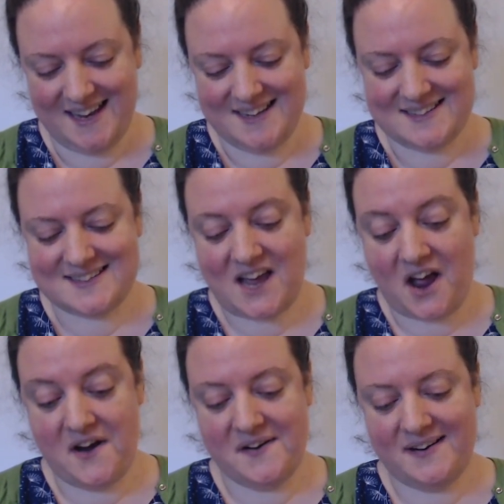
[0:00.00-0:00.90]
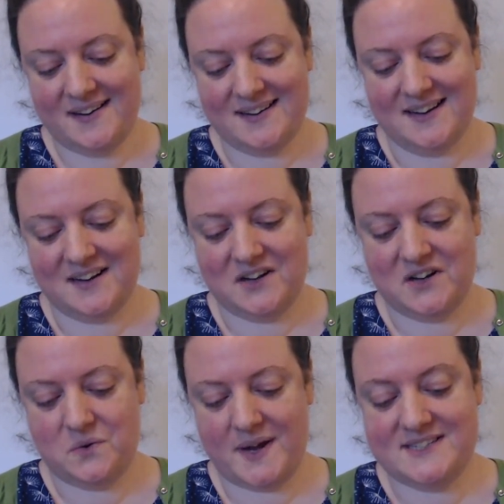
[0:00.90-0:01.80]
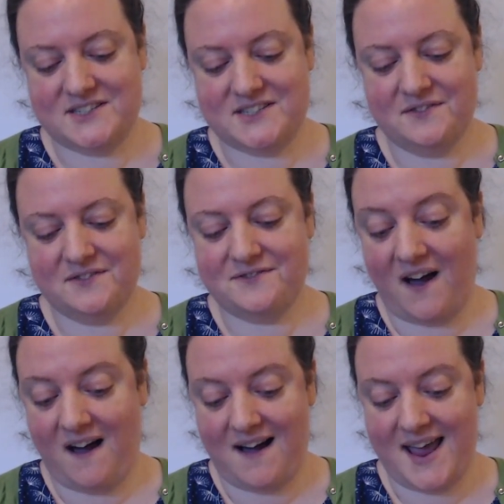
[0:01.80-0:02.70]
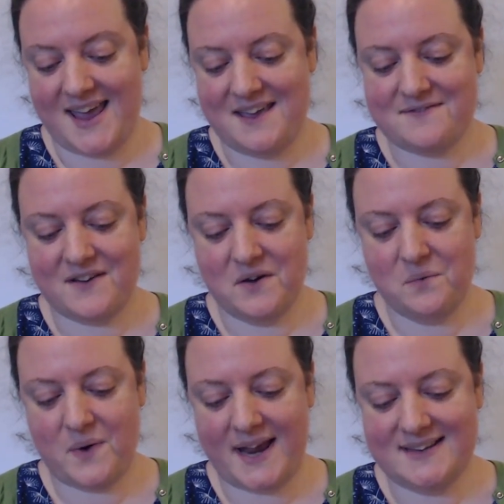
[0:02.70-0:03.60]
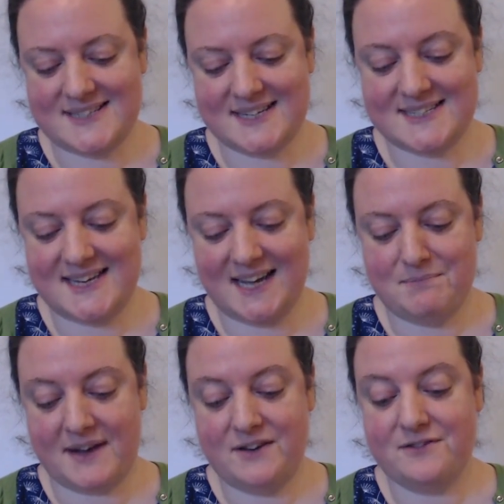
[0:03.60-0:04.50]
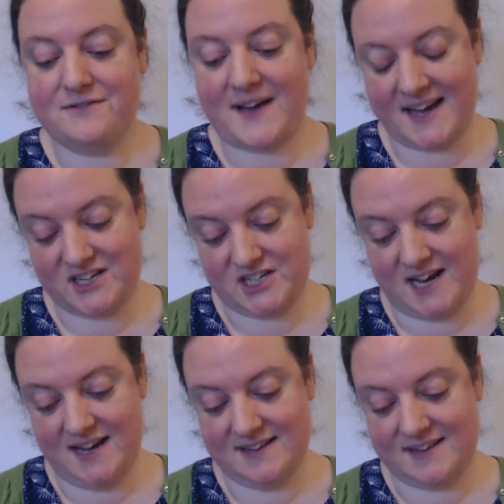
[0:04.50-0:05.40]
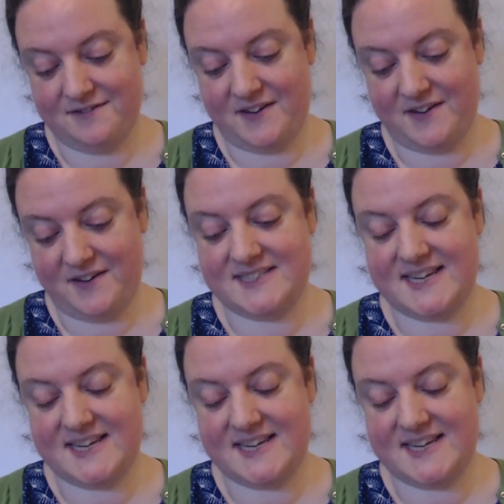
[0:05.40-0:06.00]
So, question five, when did Singer manufacture the first